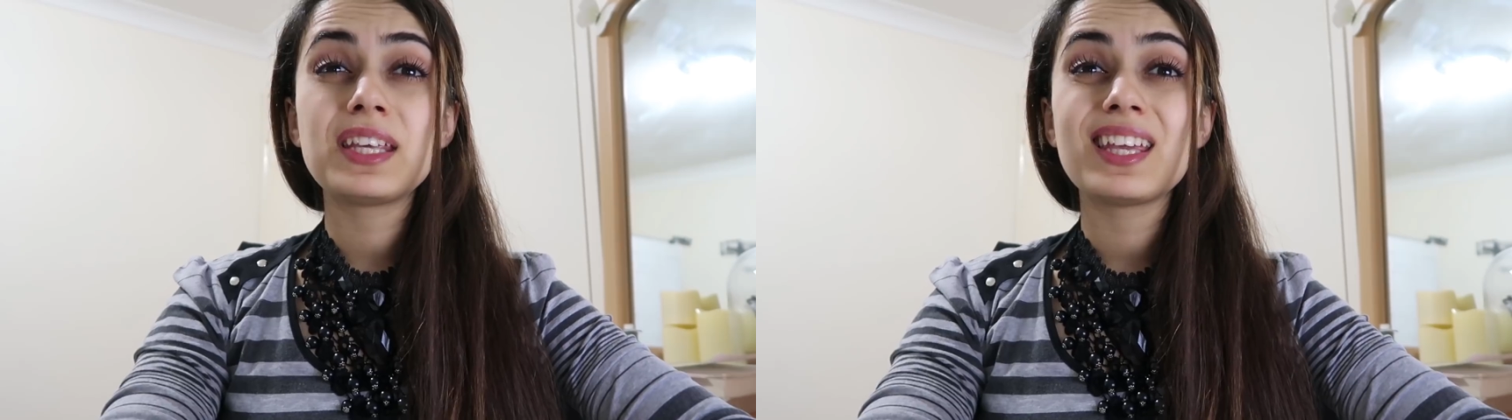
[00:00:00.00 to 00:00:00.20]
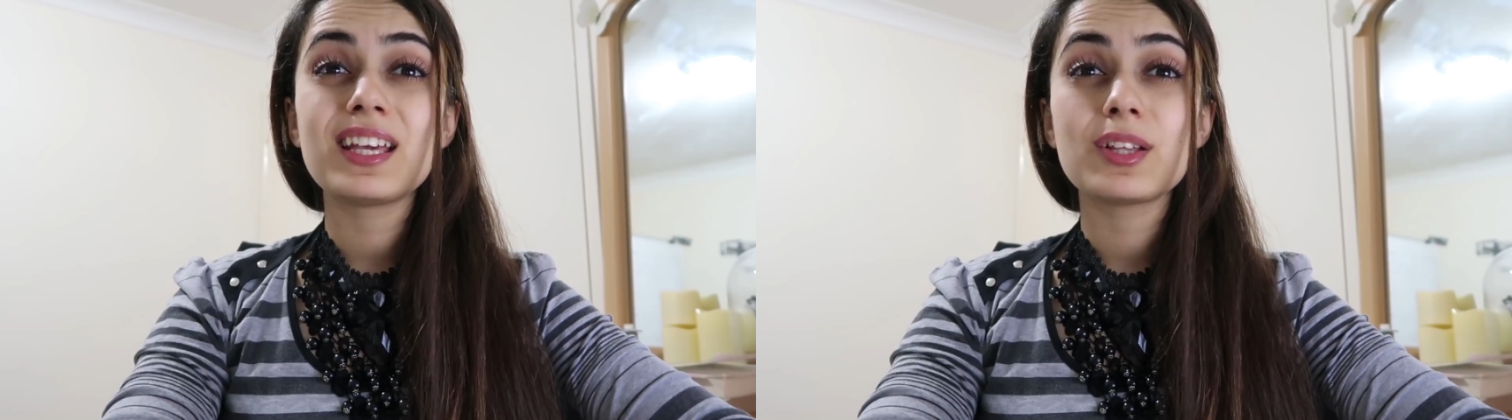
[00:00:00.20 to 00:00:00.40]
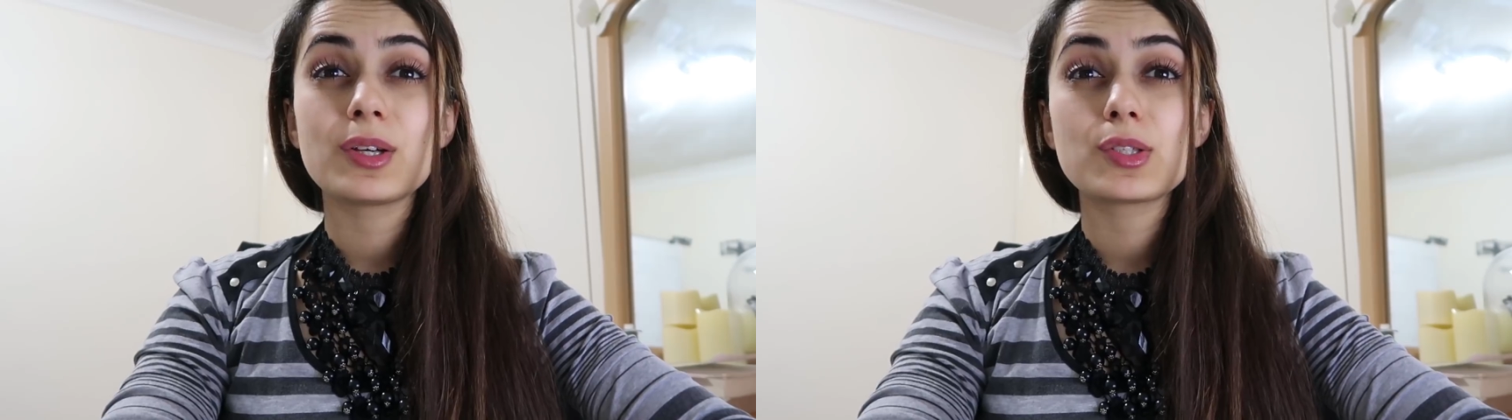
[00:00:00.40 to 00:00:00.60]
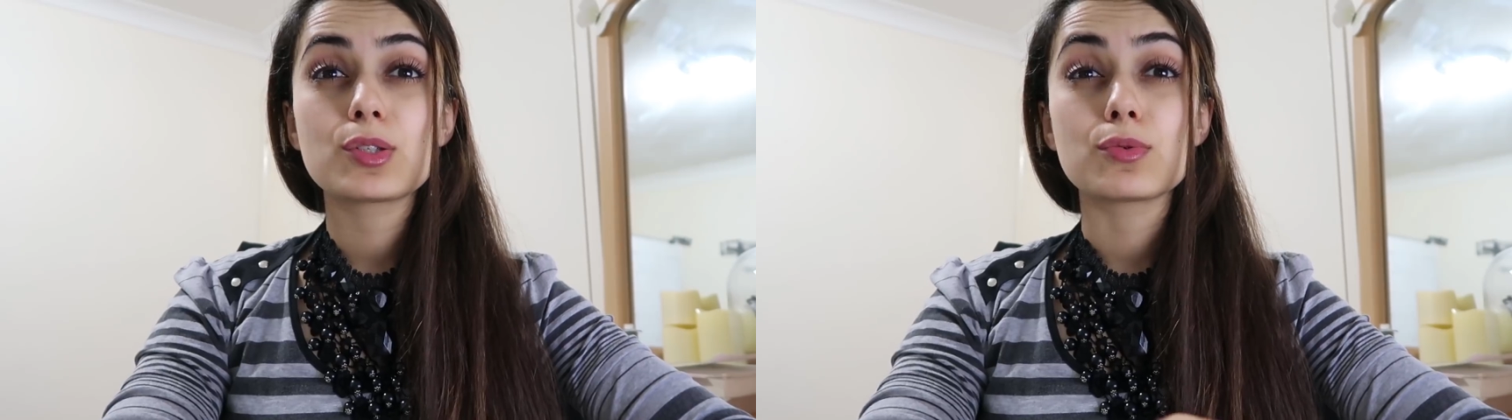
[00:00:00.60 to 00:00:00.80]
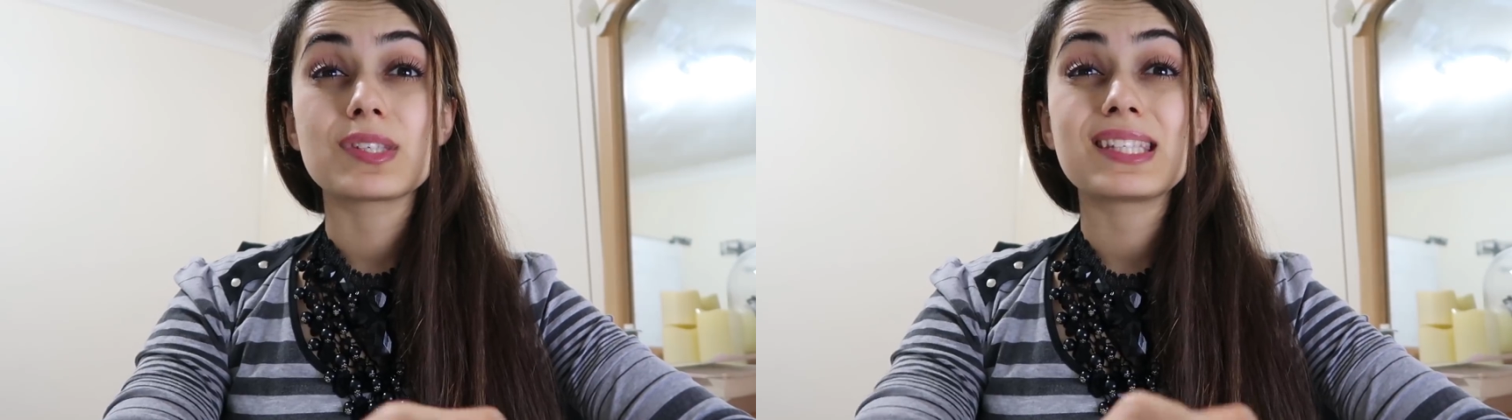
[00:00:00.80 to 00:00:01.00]
kilos
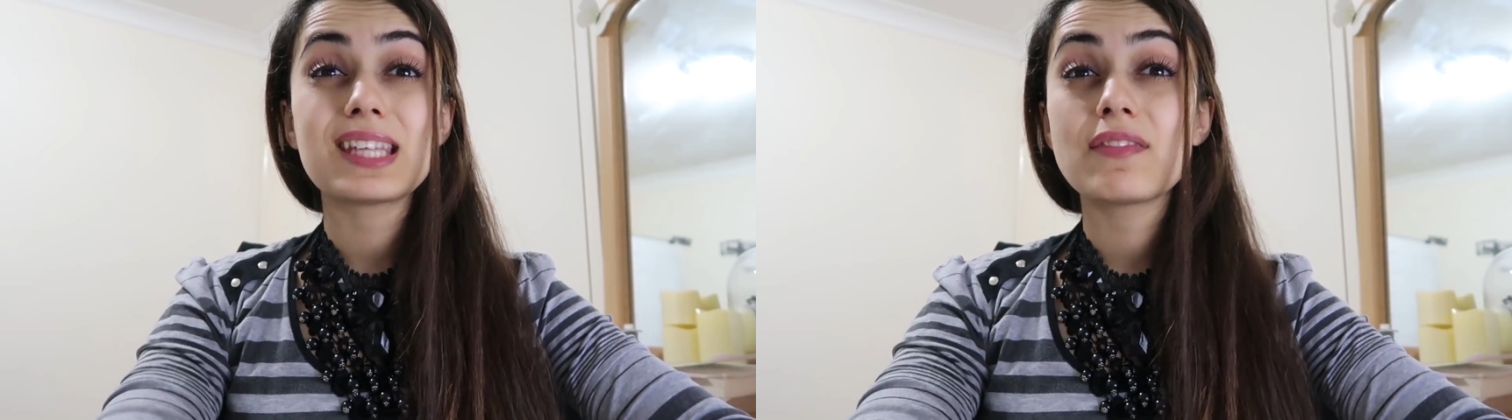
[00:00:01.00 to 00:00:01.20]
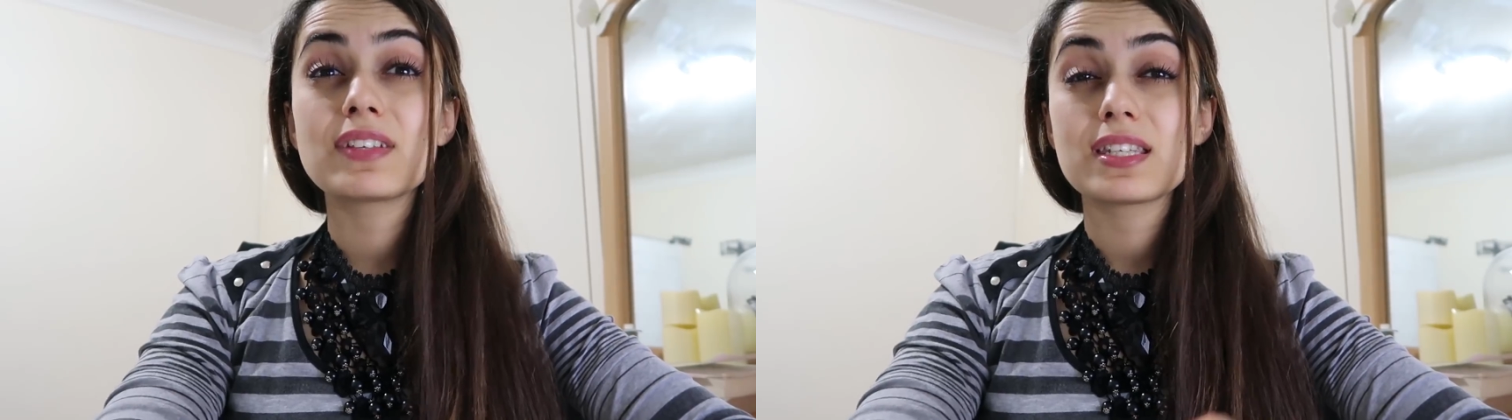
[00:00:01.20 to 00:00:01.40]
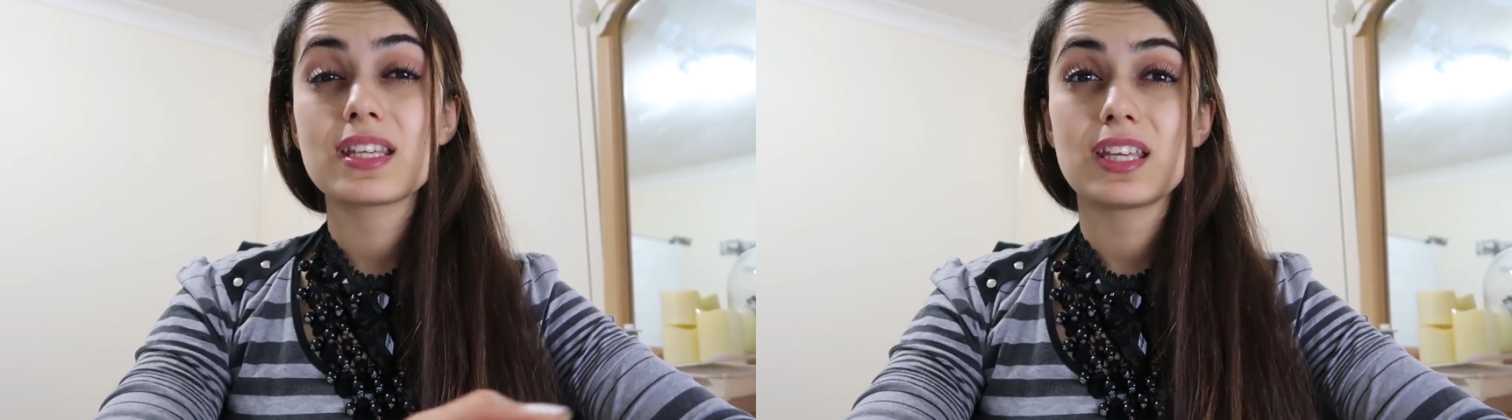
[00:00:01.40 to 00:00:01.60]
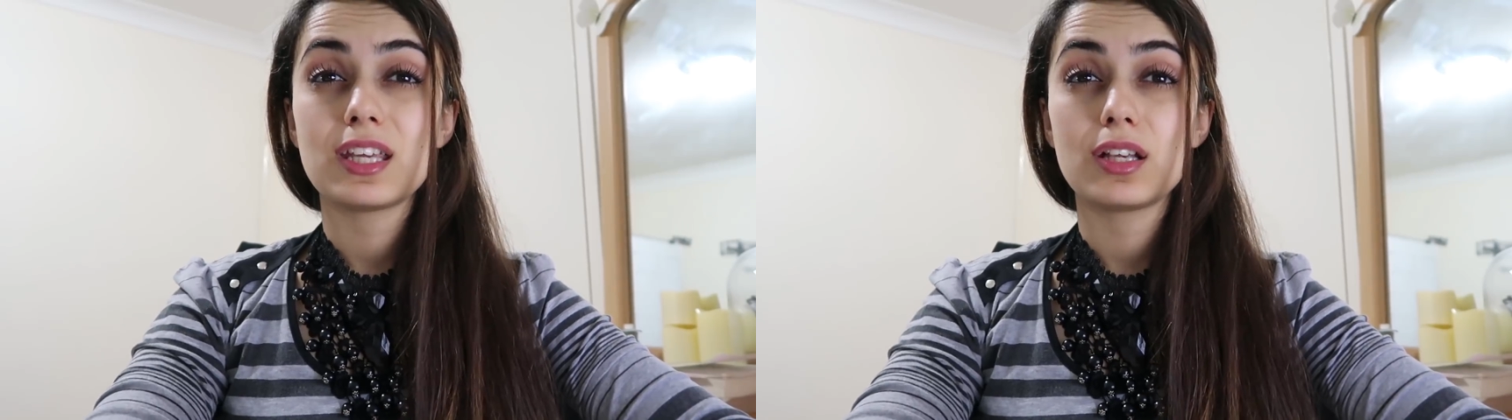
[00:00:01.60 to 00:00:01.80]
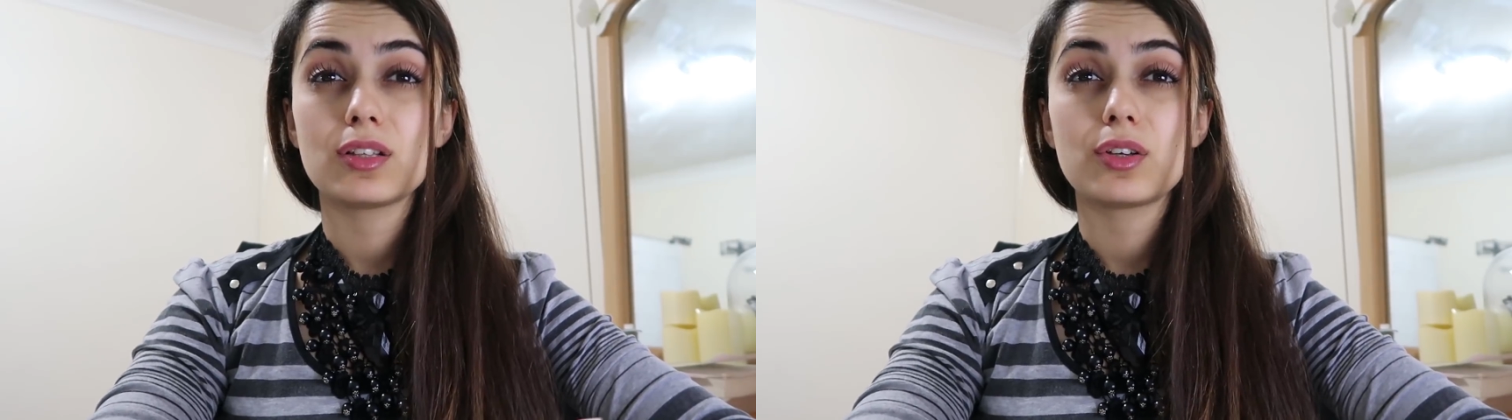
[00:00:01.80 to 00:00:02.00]
to 70
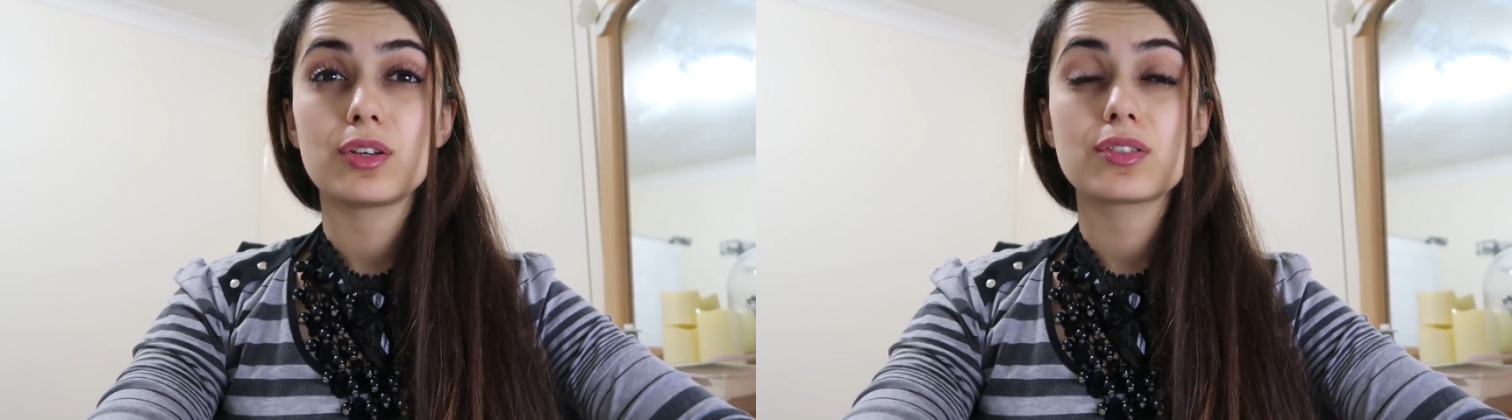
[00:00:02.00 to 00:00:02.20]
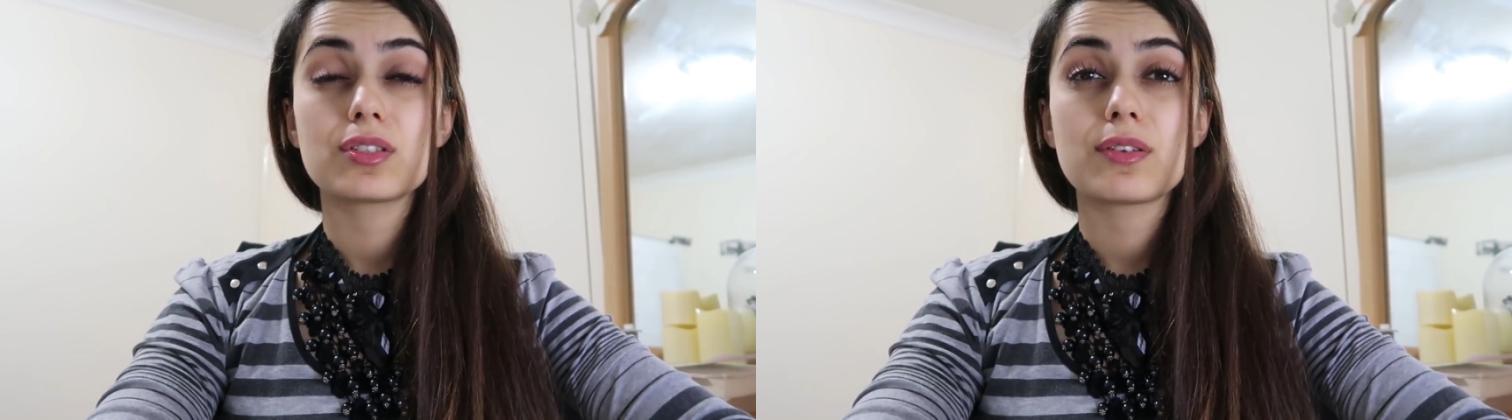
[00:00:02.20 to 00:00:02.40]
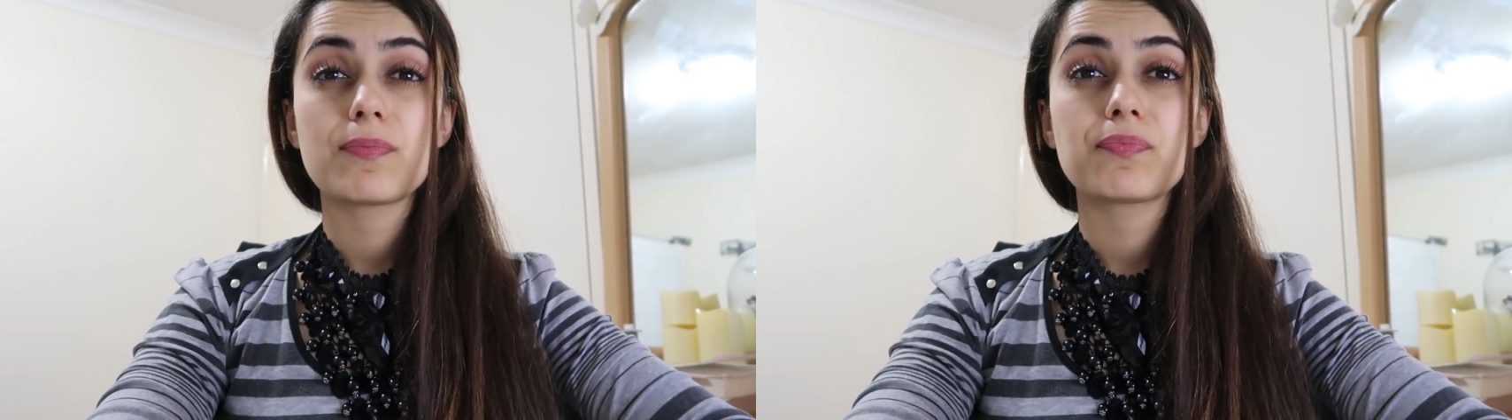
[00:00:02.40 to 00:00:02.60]
kilos.